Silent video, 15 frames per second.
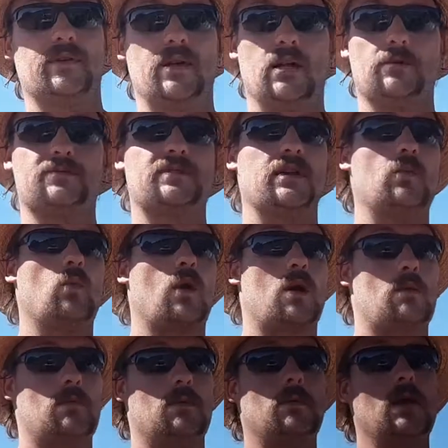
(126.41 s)
It helps
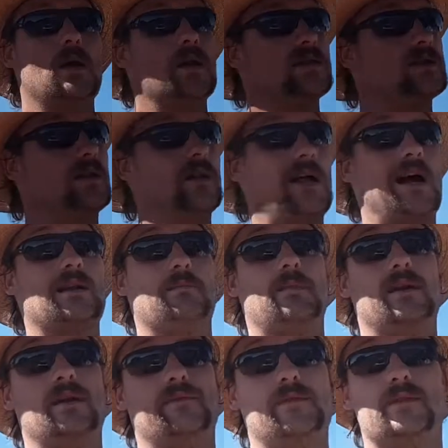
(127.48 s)
deworm them. There's a lot of
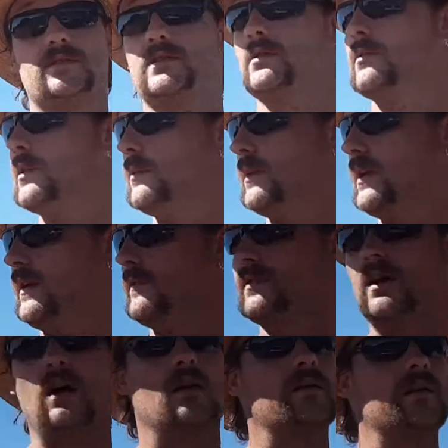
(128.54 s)
benefits to it. We give it
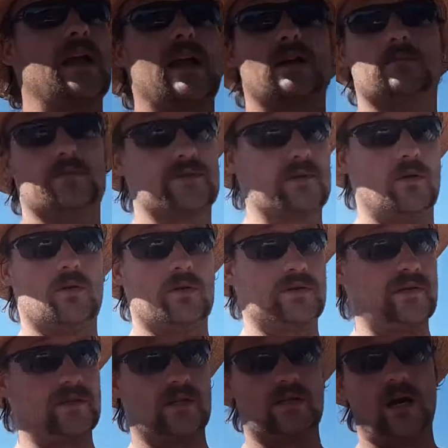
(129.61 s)
to all the animals, the
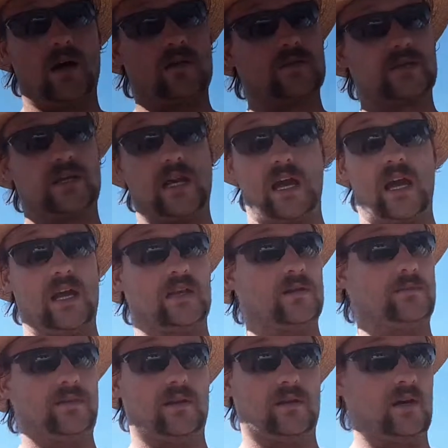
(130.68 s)
horses, the dogs, the cat,
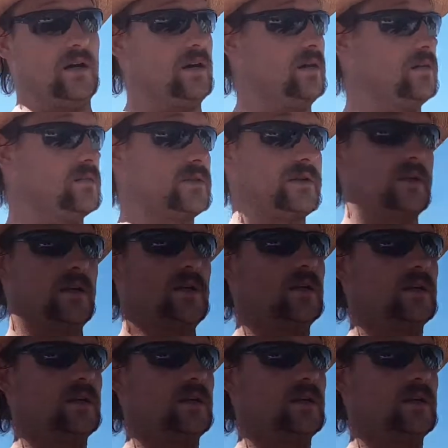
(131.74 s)
the hogs.